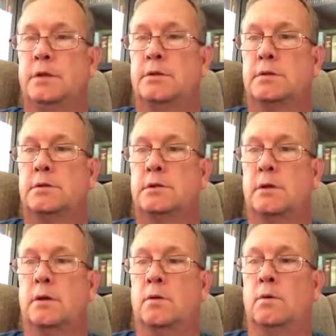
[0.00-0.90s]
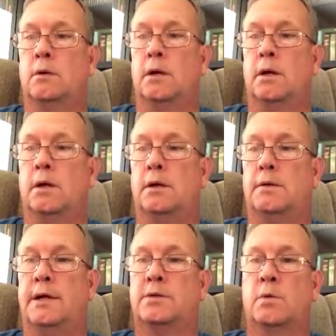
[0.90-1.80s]
So
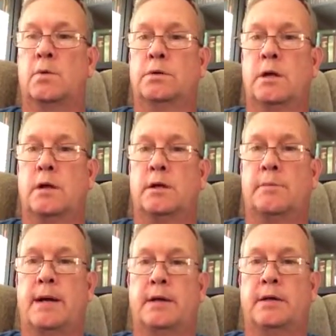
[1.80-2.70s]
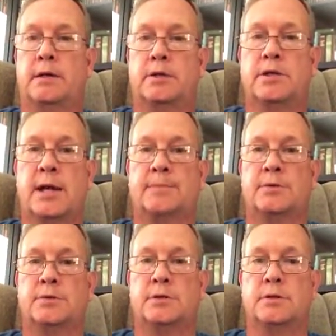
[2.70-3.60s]
that's what we're talking about in our
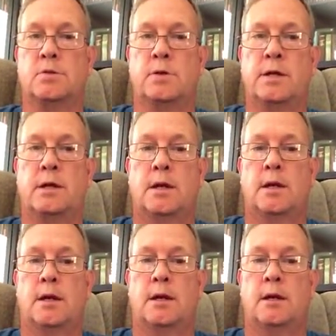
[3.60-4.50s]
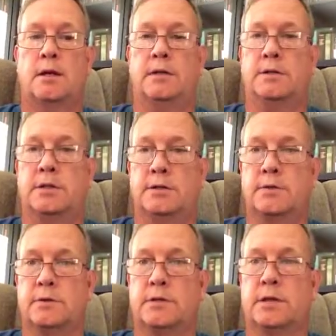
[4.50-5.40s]
chapters this week. It's an
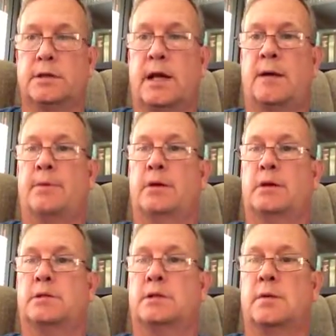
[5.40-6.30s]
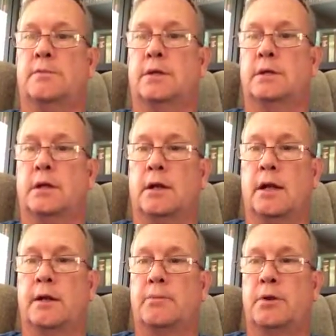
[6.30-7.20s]
interesting topic. It's something that a
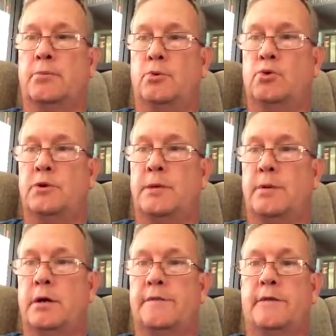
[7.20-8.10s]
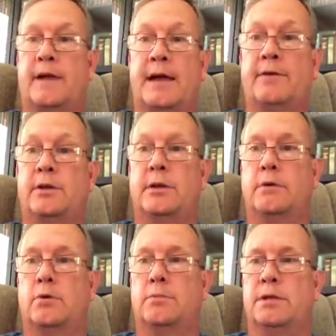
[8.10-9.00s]
lot of people dream of having their
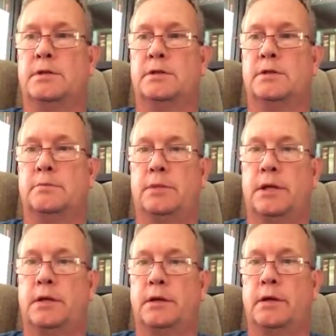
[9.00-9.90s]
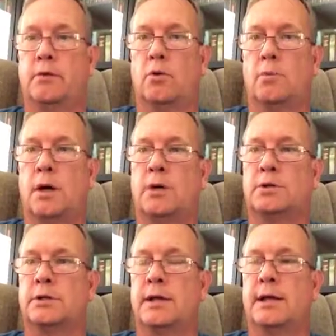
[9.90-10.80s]
own business and being their own
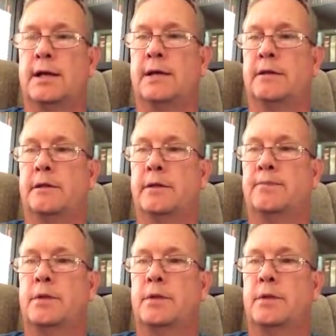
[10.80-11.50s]
boss and that kind of thing.